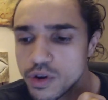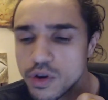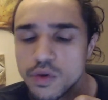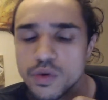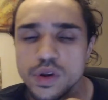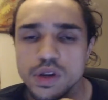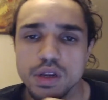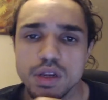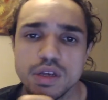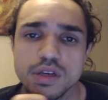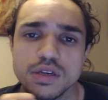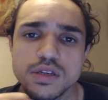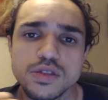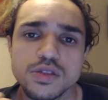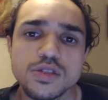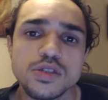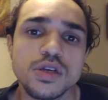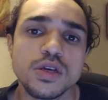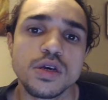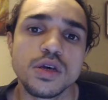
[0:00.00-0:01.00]
know what it
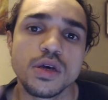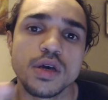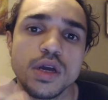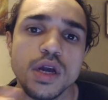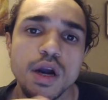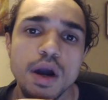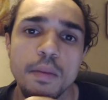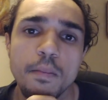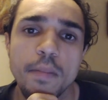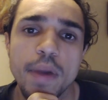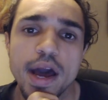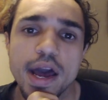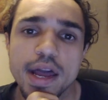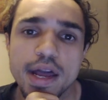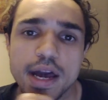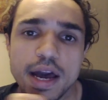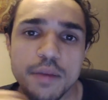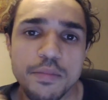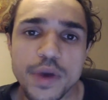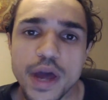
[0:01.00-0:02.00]
is. Come
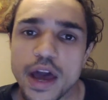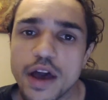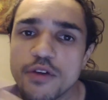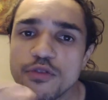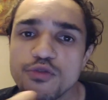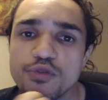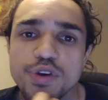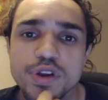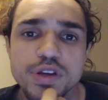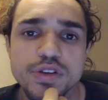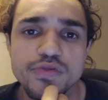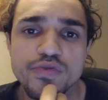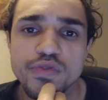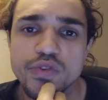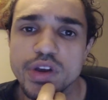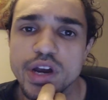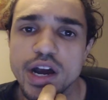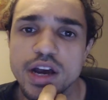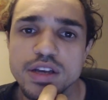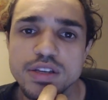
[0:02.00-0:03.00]
back. I'm gonna have readings for
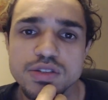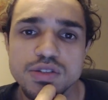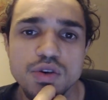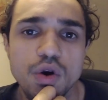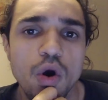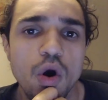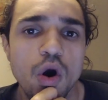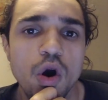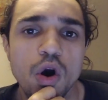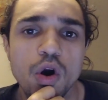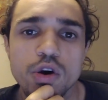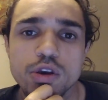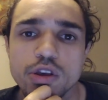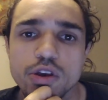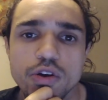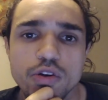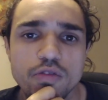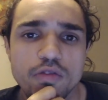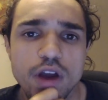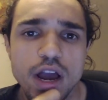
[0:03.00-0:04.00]
you guys all
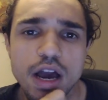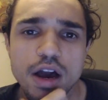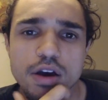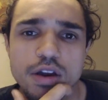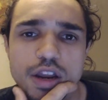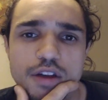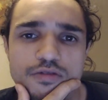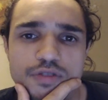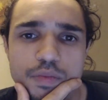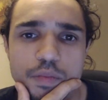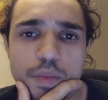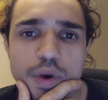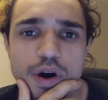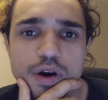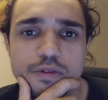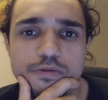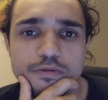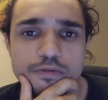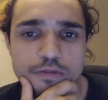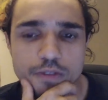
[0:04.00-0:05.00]
year round, every
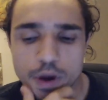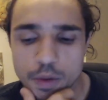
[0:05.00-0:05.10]
month.